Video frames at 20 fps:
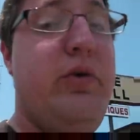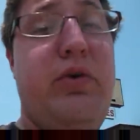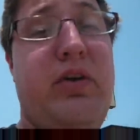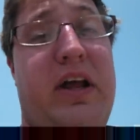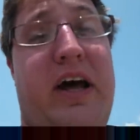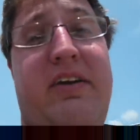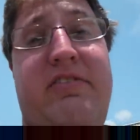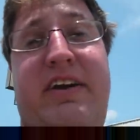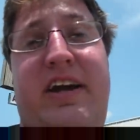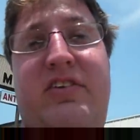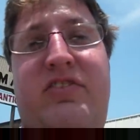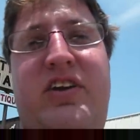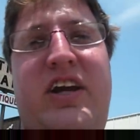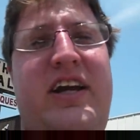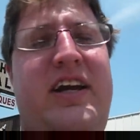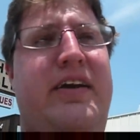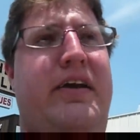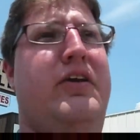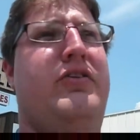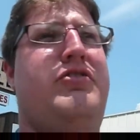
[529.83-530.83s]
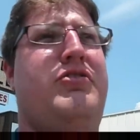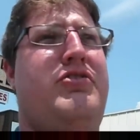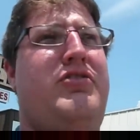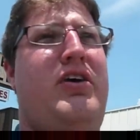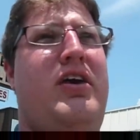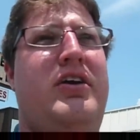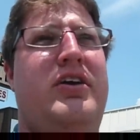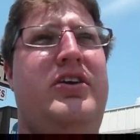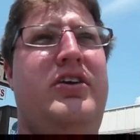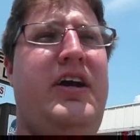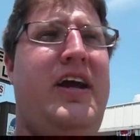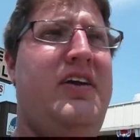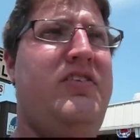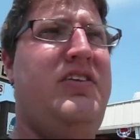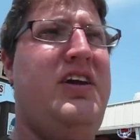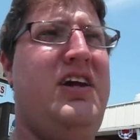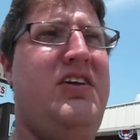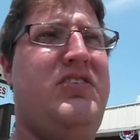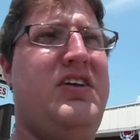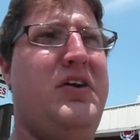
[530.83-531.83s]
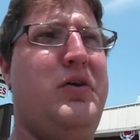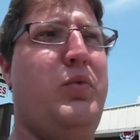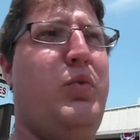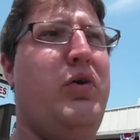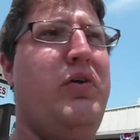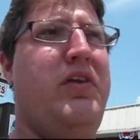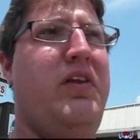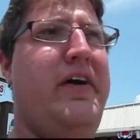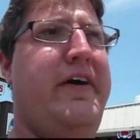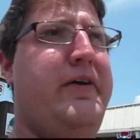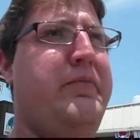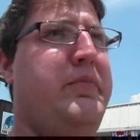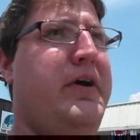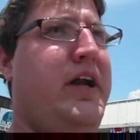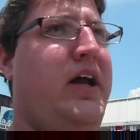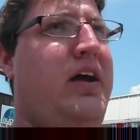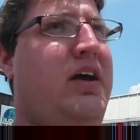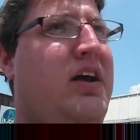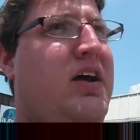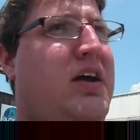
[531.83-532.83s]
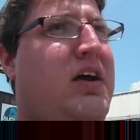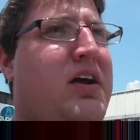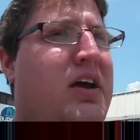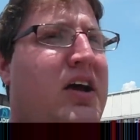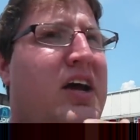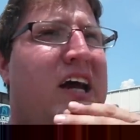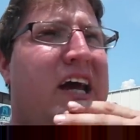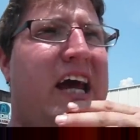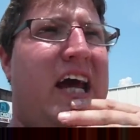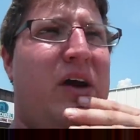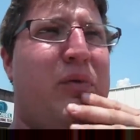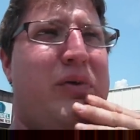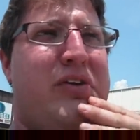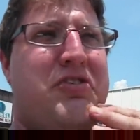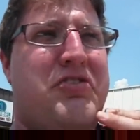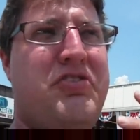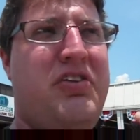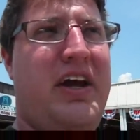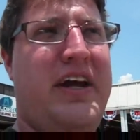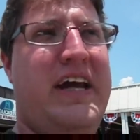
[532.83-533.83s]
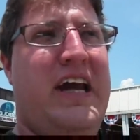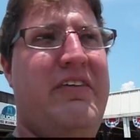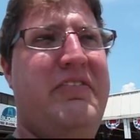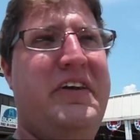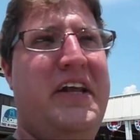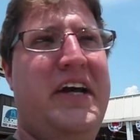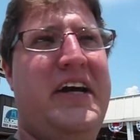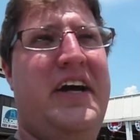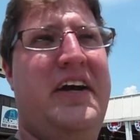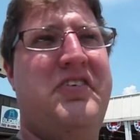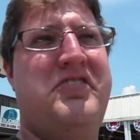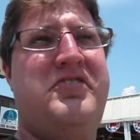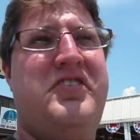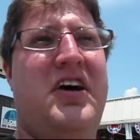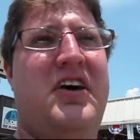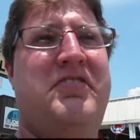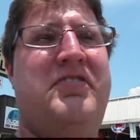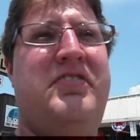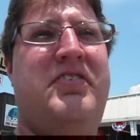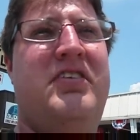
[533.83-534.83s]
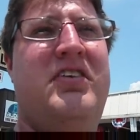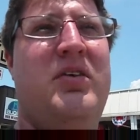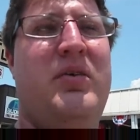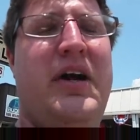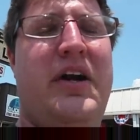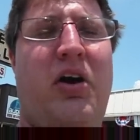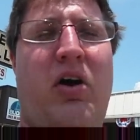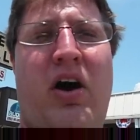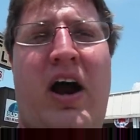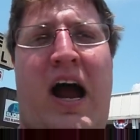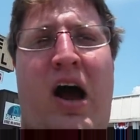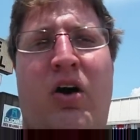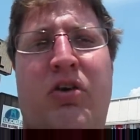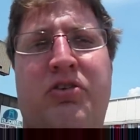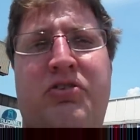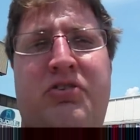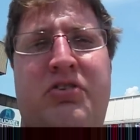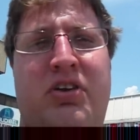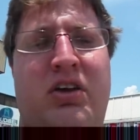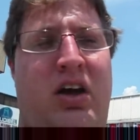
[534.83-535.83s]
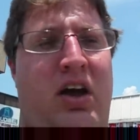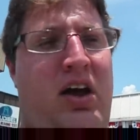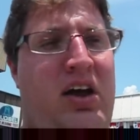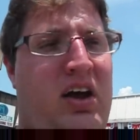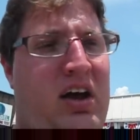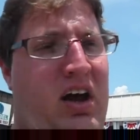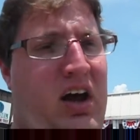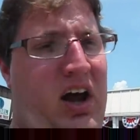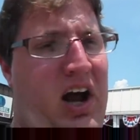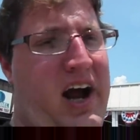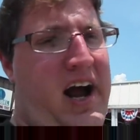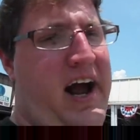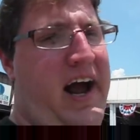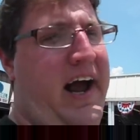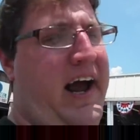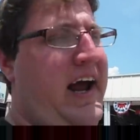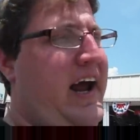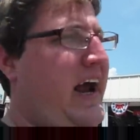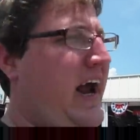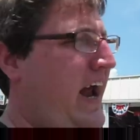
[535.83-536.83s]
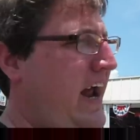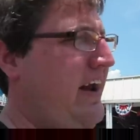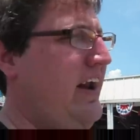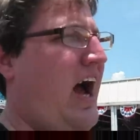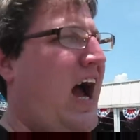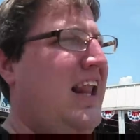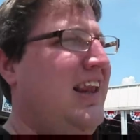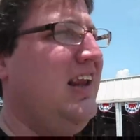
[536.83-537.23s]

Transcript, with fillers: do a lot of antiquings. there's a lot of good antiques that are worth a lot of money. And we just like having that kind of stuff around our house and I